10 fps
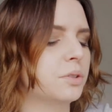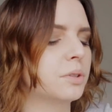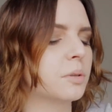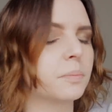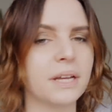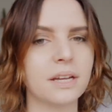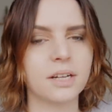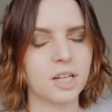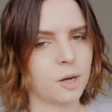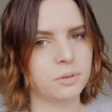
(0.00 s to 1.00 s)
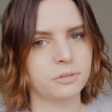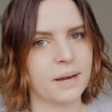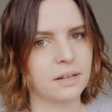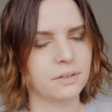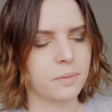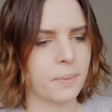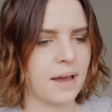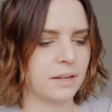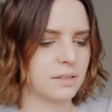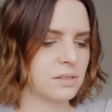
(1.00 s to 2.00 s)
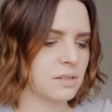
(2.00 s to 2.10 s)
to compete in a couple of Battle of the Bands,